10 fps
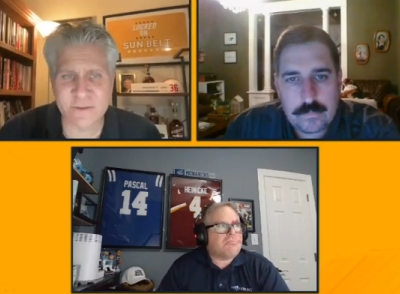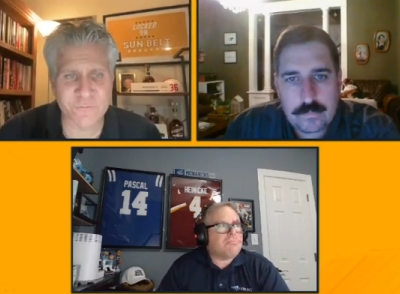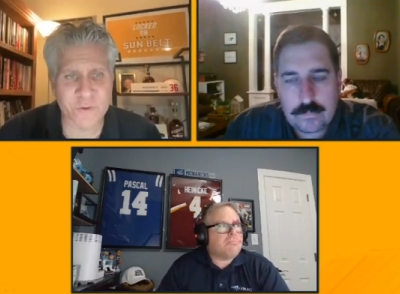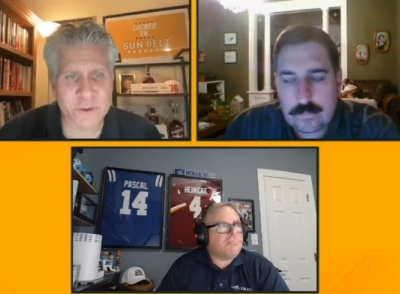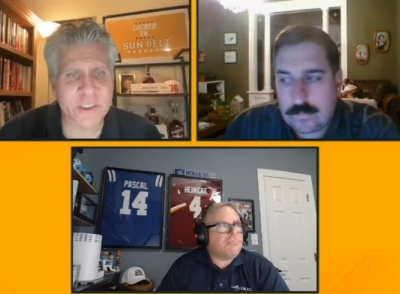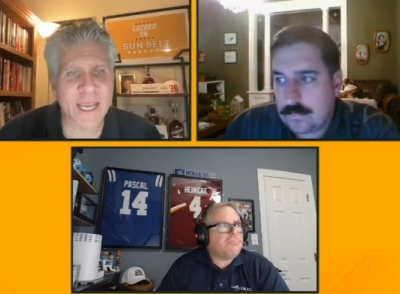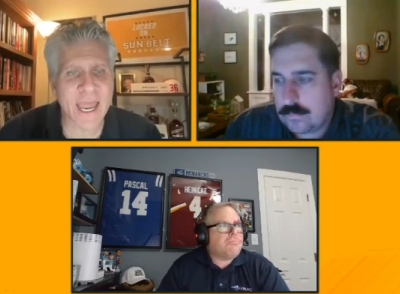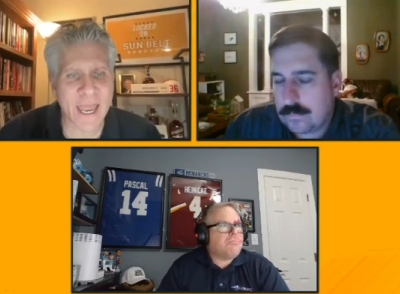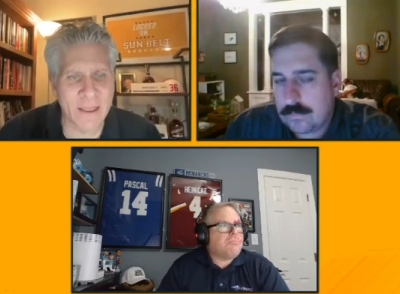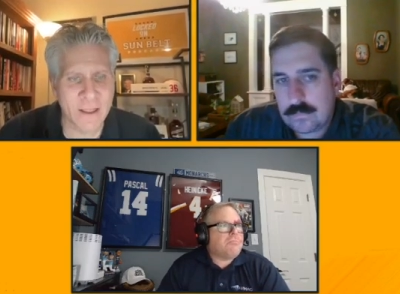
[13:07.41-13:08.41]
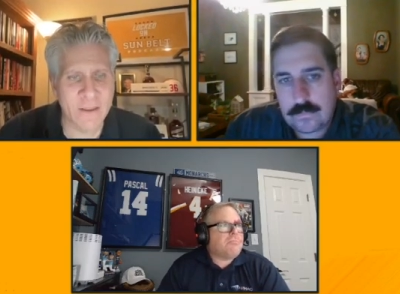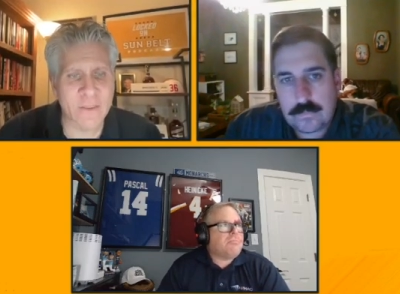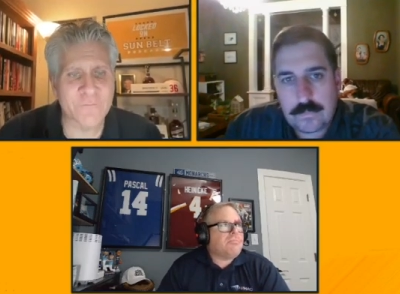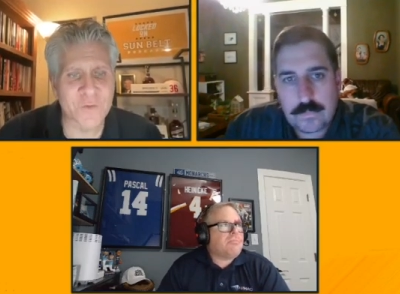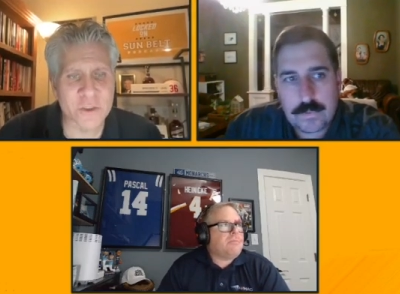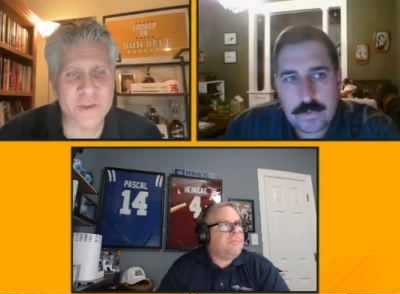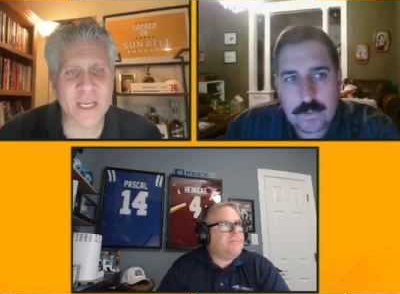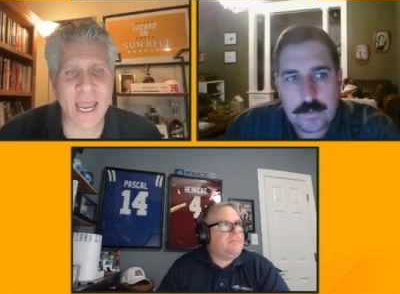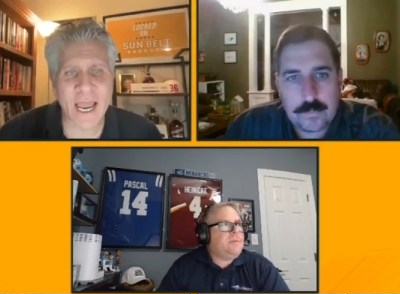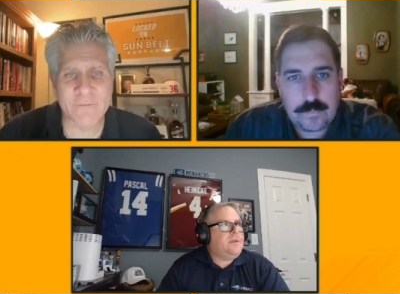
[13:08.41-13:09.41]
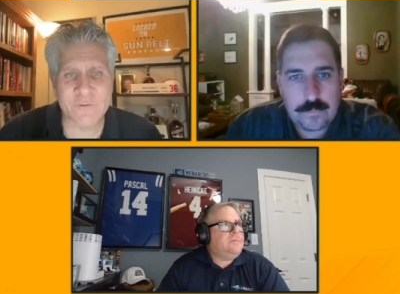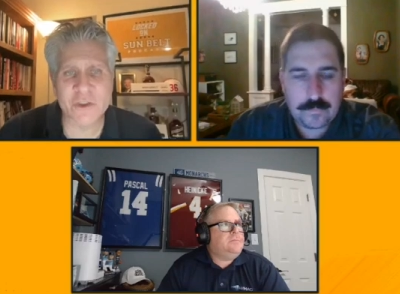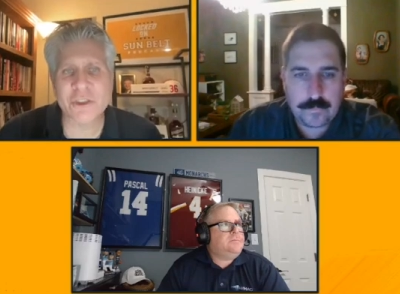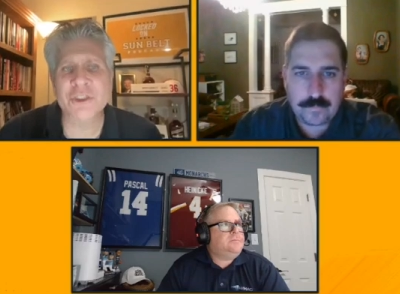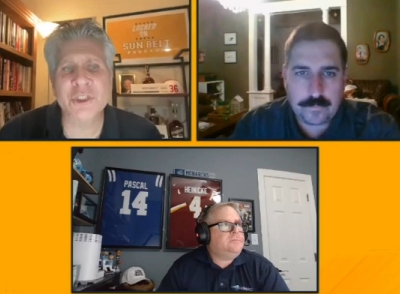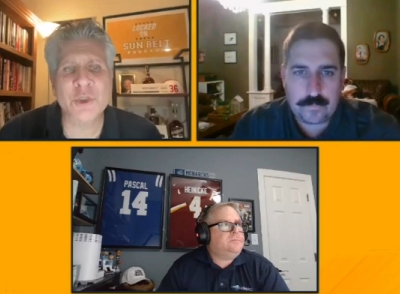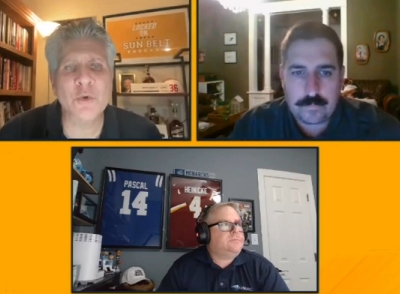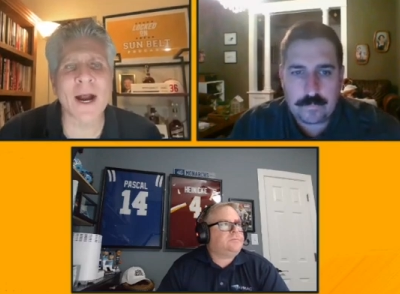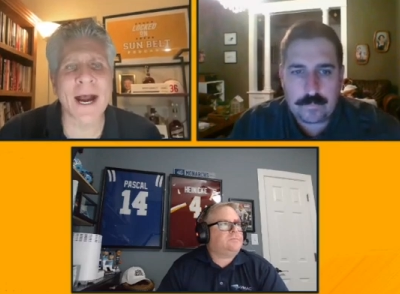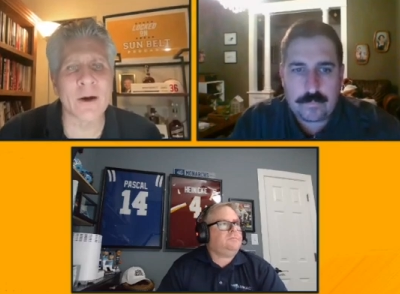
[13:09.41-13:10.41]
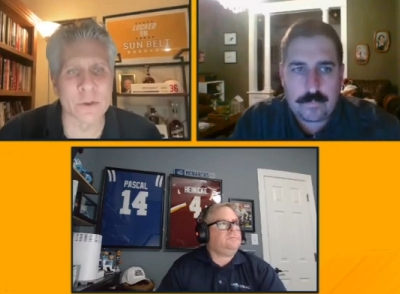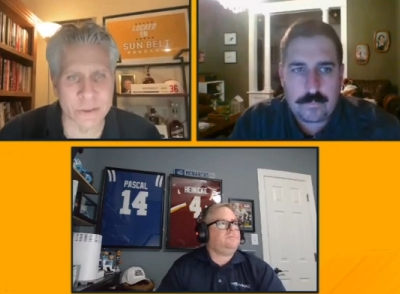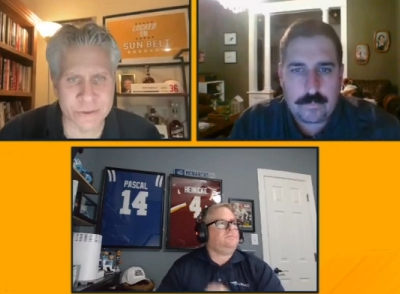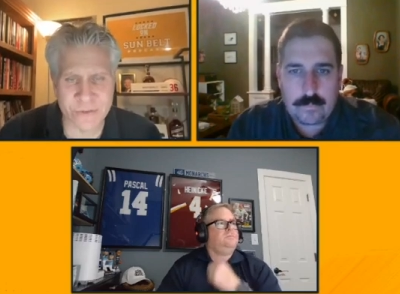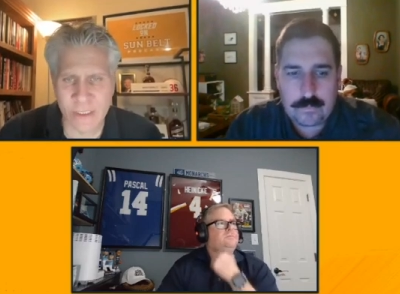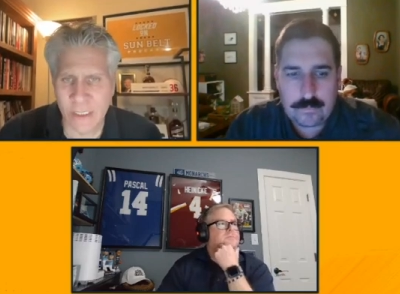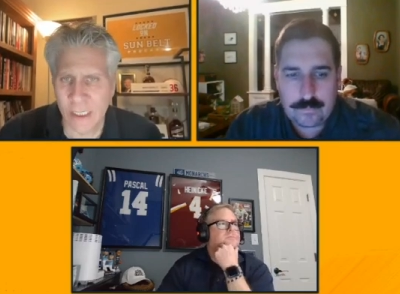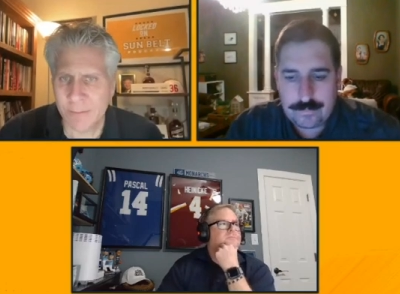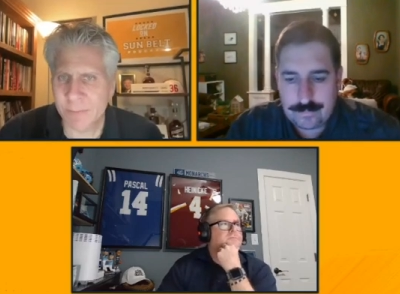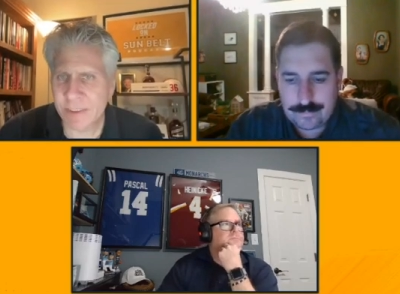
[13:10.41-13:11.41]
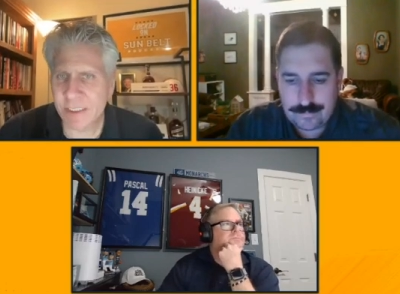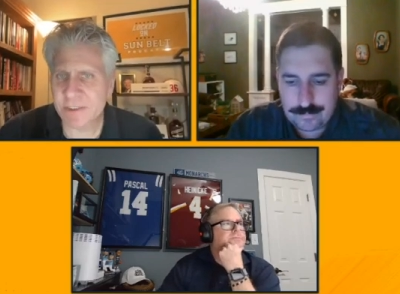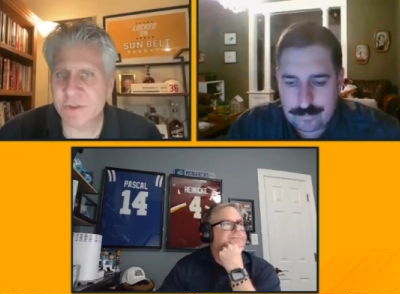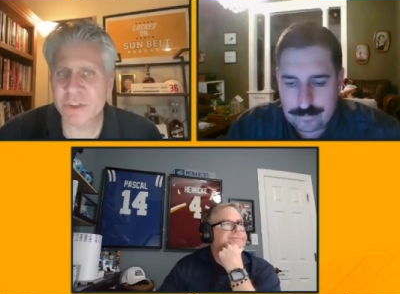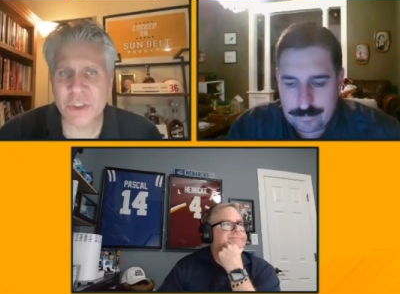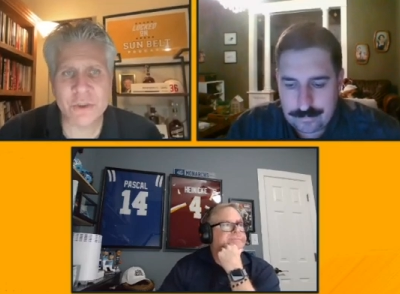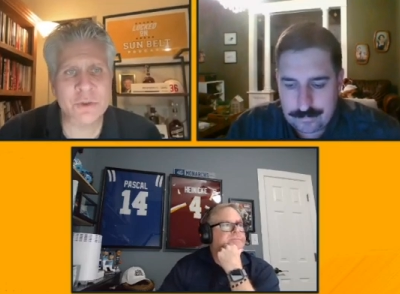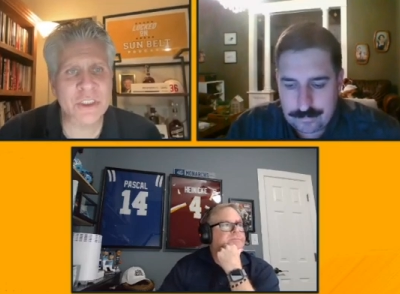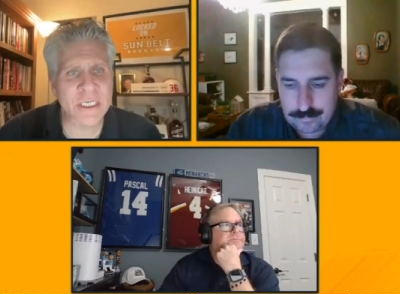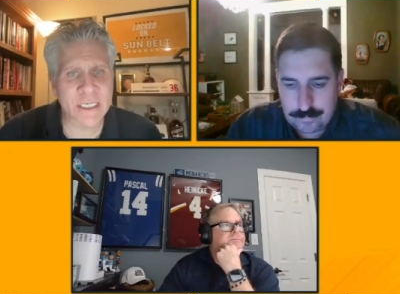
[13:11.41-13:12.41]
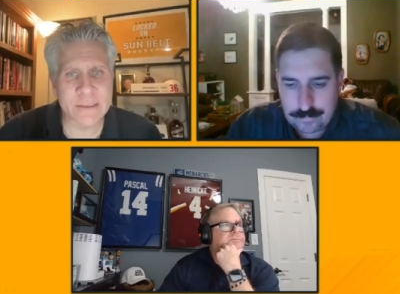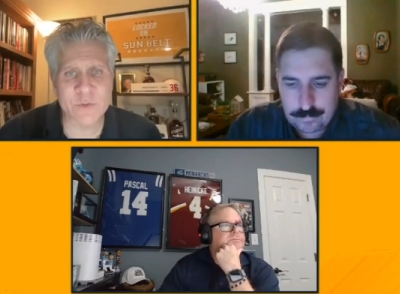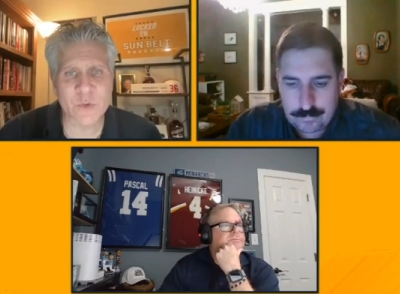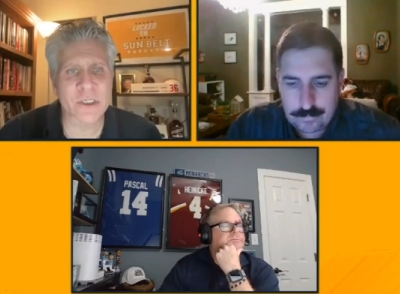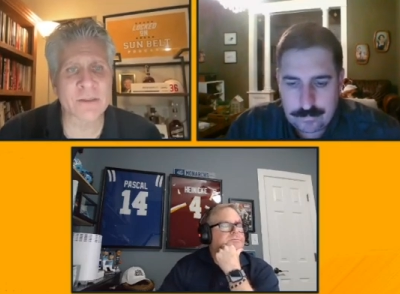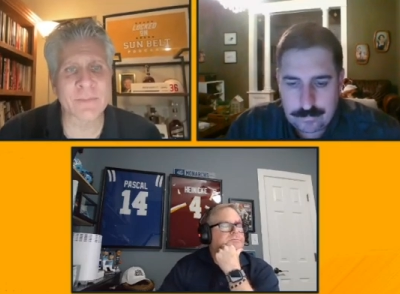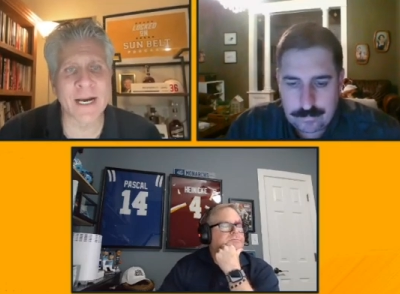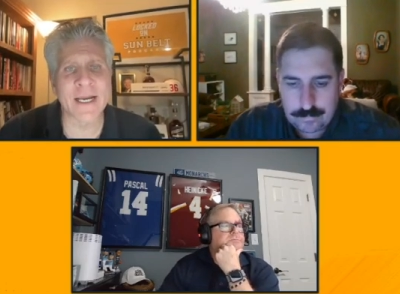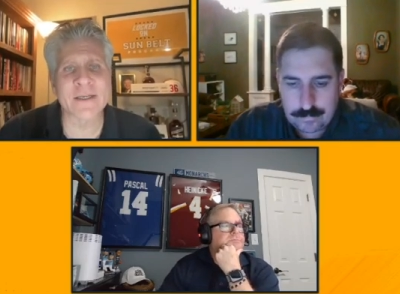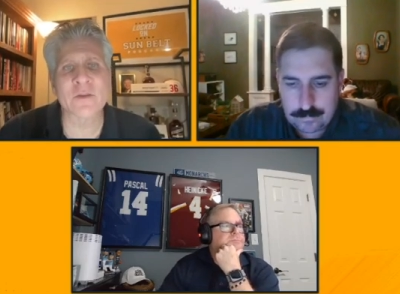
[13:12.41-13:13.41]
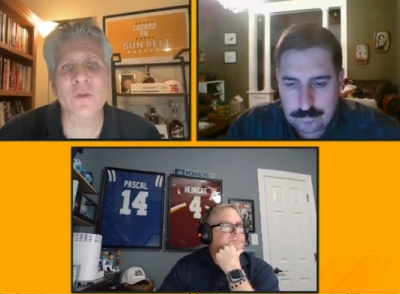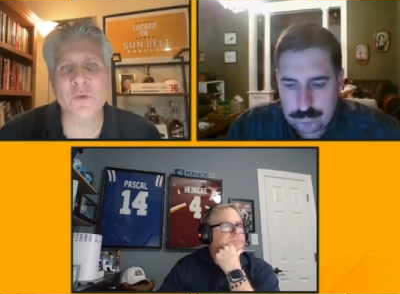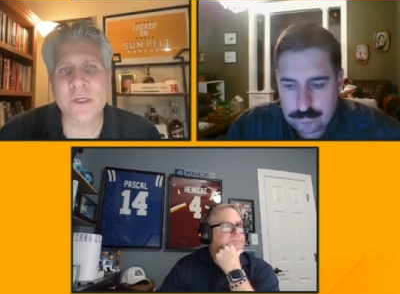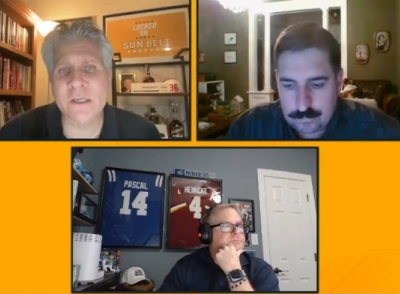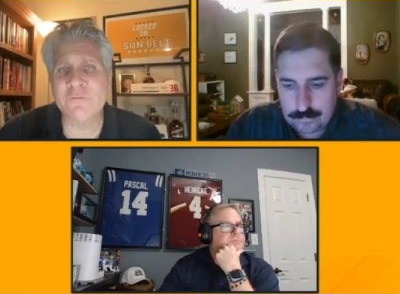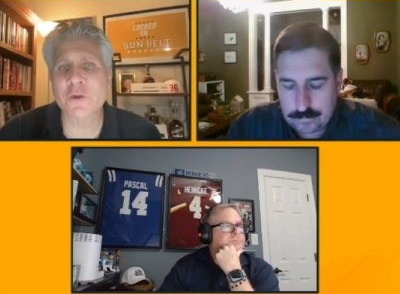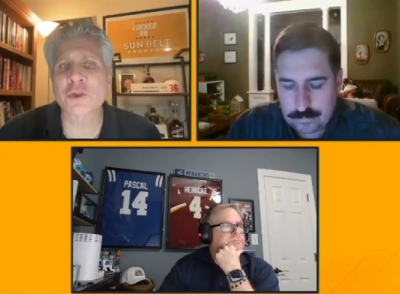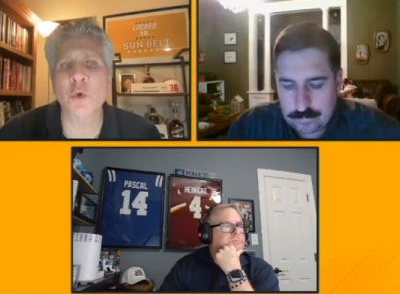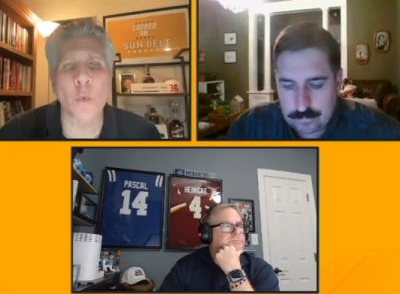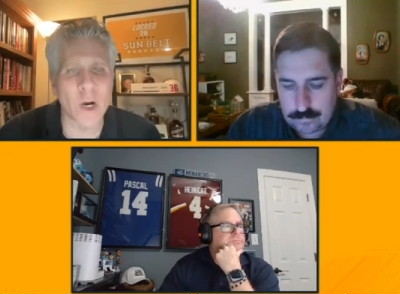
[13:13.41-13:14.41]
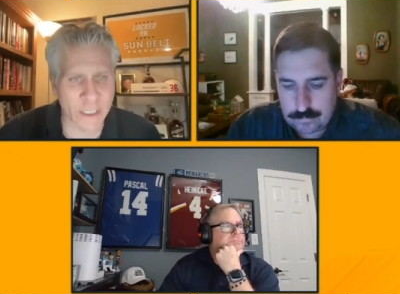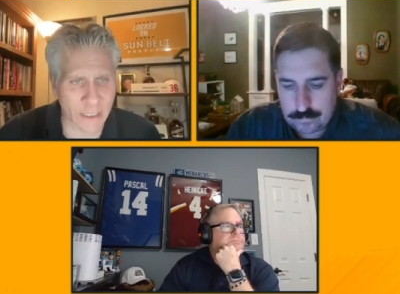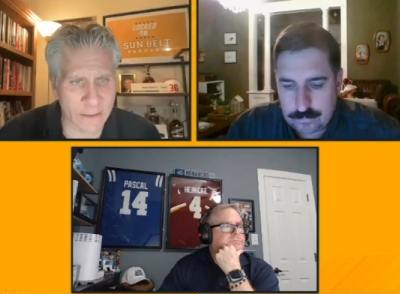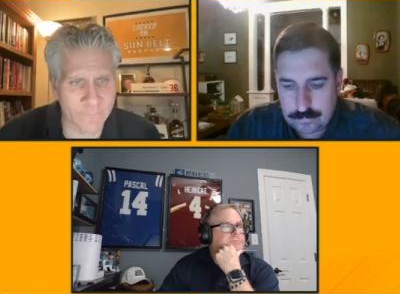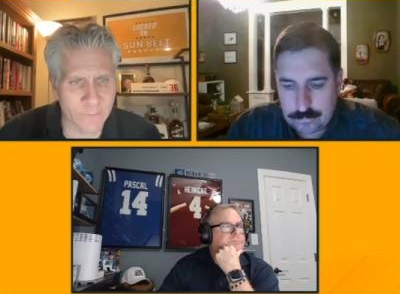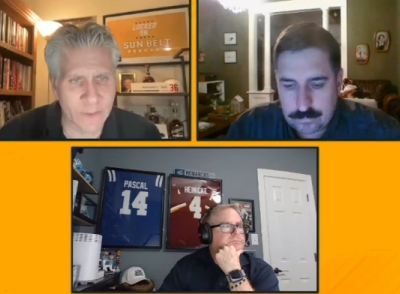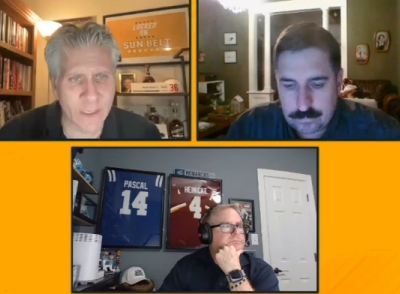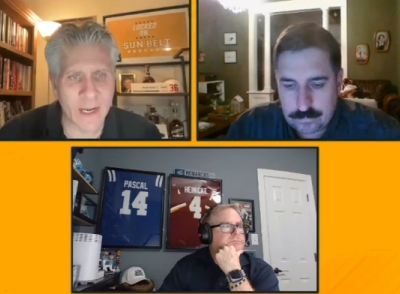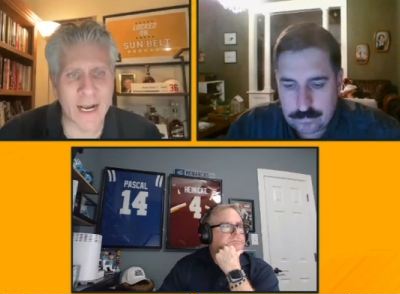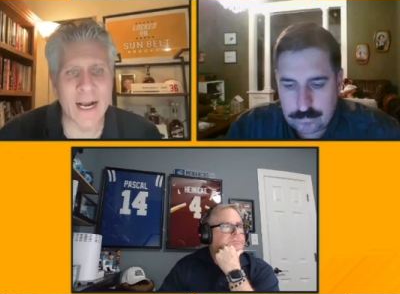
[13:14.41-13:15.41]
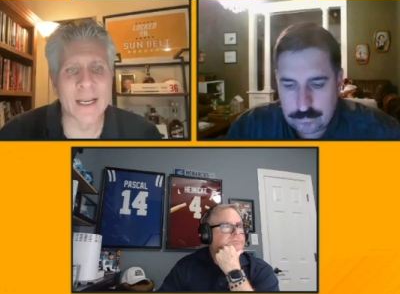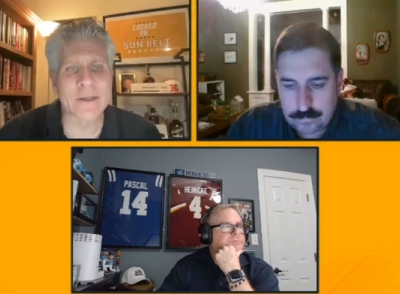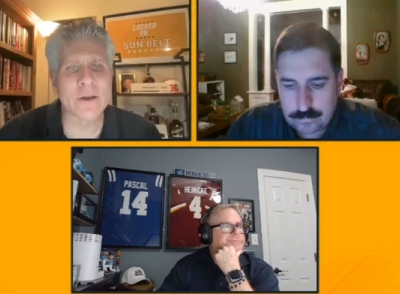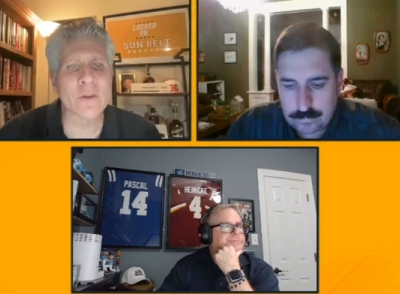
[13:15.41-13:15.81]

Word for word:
Speaker 1: The first eh, the first half took two hours because the two teams were combined three for twenty on